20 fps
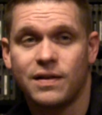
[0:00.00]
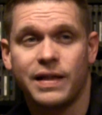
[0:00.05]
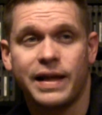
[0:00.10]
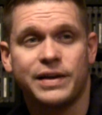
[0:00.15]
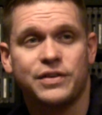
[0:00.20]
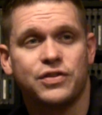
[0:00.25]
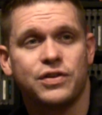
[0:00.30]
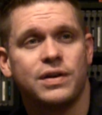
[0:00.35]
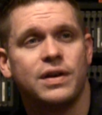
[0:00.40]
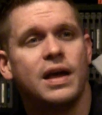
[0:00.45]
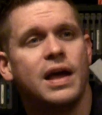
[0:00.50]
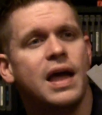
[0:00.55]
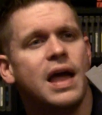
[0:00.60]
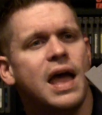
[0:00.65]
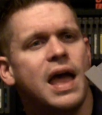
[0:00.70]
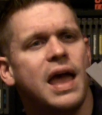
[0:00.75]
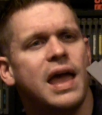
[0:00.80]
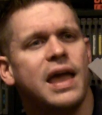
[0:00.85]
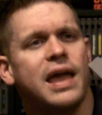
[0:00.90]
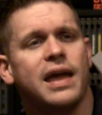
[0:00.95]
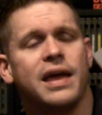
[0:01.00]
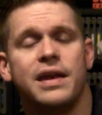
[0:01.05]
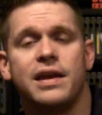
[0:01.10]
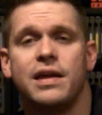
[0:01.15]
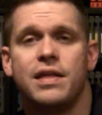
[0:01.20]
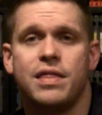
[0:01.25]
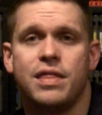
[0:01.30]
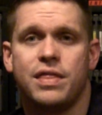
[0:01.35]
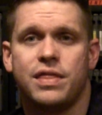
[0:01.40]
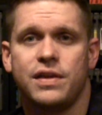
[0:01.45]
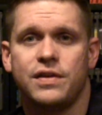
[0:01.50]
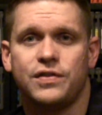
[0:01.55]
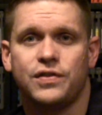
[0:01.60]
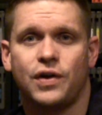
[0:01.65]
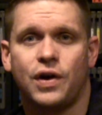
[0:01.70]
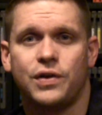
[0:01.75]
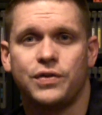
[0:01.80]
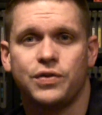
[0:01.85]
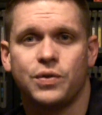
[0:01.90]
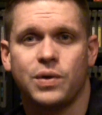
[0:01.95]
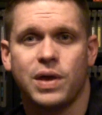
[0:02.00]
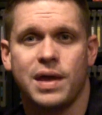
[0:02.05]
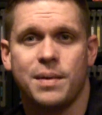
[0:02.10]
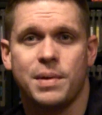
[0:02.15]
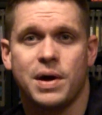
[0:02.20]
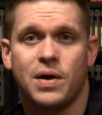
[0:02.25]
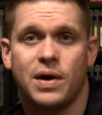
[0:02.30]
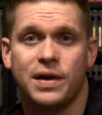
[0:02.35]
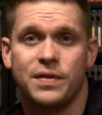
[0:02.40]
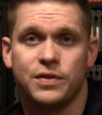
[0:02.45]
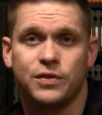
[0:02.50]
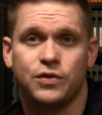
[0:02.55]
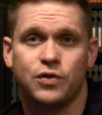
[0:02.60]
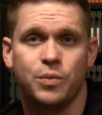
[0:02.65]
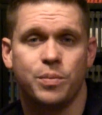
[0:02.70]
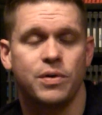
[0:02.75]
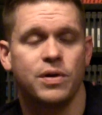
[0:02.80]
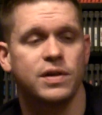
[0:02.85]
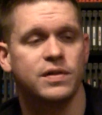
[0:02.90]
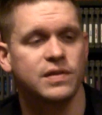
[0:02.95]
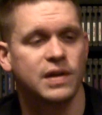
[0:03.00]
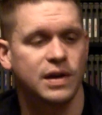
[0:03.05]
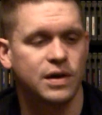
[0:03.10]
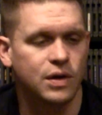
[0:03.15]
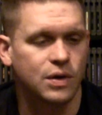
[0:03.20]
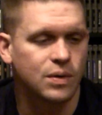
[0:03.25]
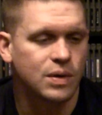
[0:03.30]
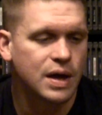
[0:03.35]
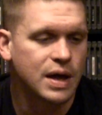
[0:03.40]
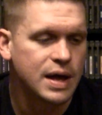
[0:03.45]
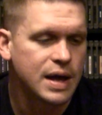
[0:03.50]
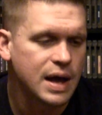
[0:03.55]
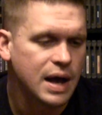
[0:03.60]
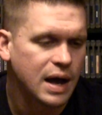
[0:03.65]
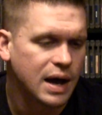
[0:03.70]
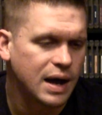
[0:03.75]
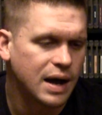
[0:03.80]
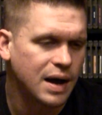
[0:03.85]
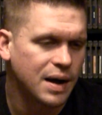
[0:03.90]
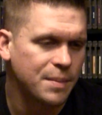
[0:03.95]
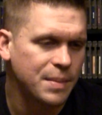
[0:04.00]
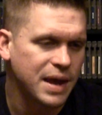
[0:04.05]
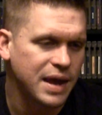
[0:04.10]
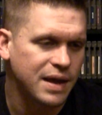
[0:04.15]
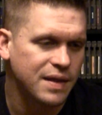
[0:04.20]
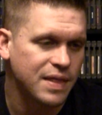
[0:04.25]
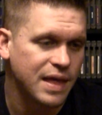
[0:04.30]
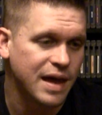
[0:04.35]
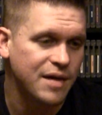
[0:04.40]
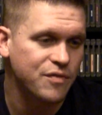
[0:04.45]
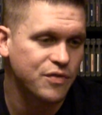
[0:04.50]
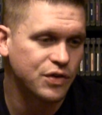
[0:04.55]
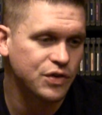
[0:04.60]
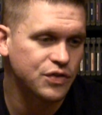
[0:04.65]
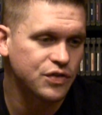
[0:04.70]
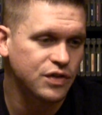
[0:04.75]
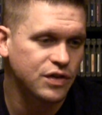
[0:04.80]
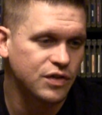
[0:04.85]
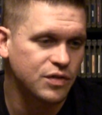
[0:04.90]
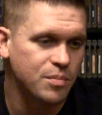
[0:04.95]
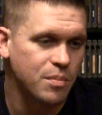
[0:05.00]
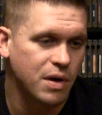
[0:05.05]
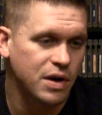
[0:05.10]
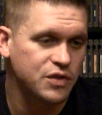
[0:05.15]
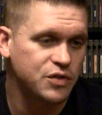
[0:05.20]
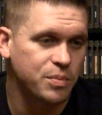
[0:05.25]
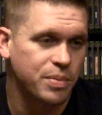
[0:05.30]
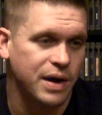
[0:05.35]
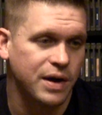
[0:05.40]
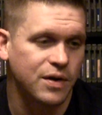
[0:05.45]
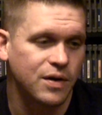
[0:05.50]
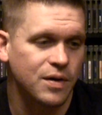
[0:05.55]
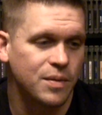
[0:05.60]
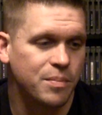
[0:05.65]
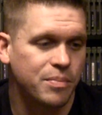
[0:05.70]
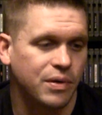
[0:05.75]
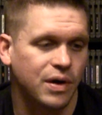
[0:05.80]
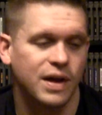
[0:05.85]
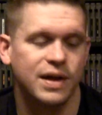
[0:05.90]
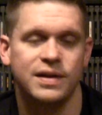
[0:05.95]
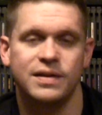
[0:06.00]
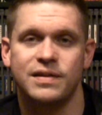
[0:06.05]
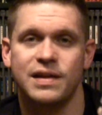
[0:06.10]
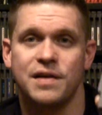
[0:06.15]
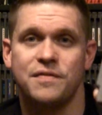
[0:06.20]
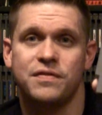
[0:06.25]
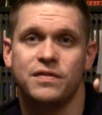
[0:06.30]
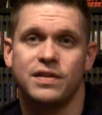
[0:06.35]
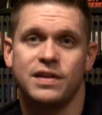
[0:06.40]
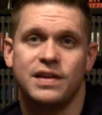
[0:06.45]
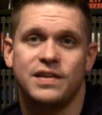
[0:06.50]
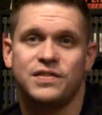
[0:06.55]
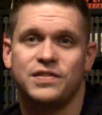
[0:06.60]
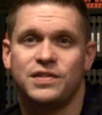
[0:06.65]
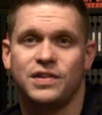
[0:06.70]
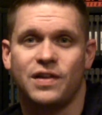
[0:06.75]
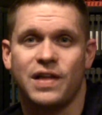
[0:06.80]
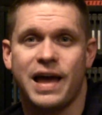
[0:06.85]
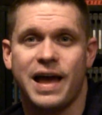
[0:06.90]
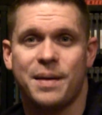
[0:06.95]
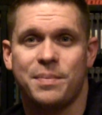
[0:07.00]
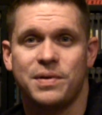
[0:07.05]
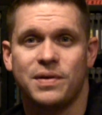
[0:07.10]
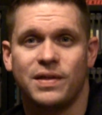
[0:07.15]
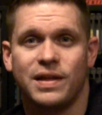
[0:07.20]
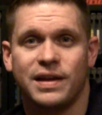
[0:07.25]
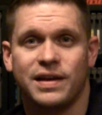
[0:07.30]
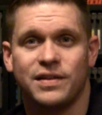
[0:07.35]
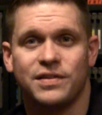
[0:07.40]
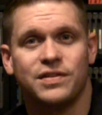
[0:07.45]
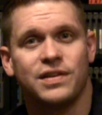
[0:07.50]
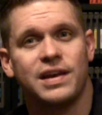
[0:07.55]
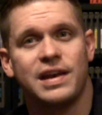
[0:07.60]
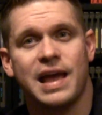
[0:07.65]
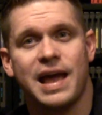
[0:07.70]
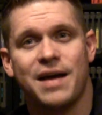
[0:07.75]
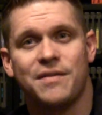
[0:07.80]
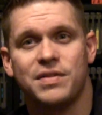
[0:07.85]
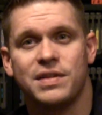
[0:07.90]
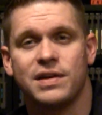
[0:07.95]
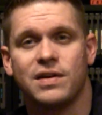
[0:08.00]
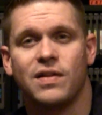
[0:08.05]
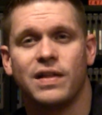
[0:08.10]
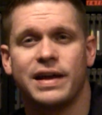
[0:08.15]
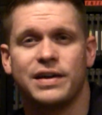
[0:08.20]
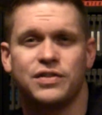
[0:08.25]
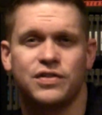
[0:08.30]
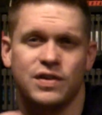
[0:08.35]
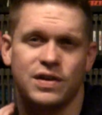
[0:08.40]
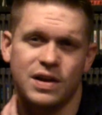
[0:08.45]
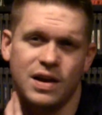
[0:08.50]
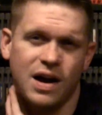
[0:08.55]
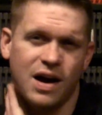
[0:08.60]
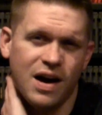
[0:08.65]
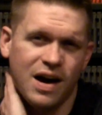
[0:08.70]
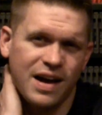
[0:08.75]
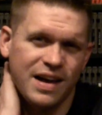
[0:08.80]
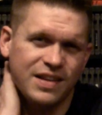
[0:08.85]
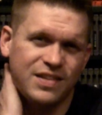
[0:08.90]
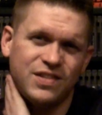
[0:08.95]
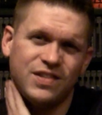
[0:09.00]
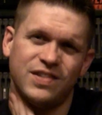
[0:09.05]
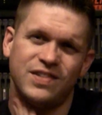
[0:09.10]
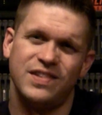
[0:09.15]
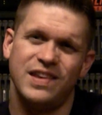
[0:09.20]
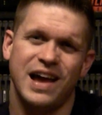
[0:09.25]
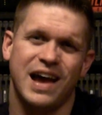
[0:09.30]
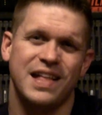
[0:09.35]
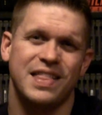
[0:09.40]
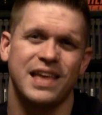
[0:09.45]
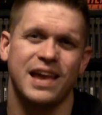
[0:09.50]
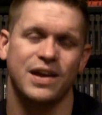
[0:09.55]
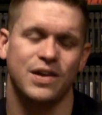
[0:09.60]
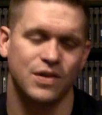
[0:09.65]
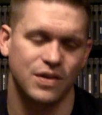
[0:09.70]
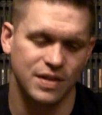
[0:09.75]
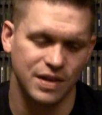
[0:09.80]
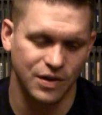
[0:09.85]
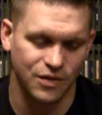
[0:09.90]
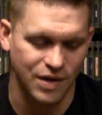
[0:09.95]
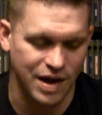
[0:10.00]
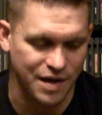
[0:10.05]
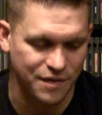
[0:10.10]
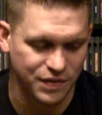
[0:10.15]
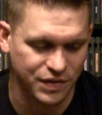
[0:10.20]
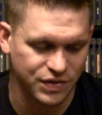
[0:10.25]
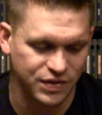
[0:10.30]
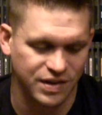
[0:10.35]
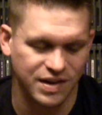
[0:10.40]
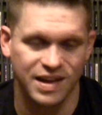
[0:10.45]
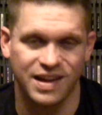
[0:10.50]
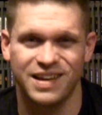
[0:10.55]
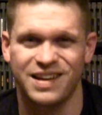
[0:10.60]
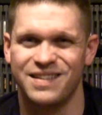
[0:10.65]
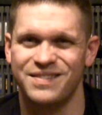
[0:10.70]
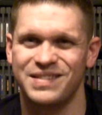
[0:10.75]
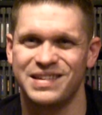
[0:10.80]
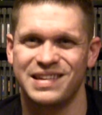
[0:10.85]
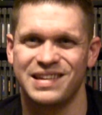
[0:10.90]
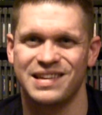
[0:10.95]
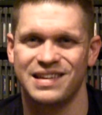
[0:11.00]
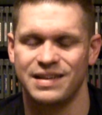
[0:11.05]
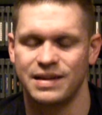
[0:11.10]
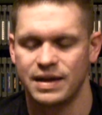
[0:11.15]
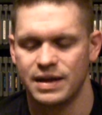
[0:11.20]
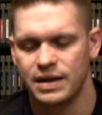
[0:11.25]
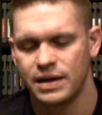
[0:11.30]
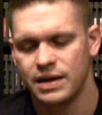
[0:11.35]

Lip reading: collection, and this also came out on the Super Nintendo, and that version is much better, but definitely still happy, like I said, to have it in the collection. It's just not that good. The graphics are kind of eh.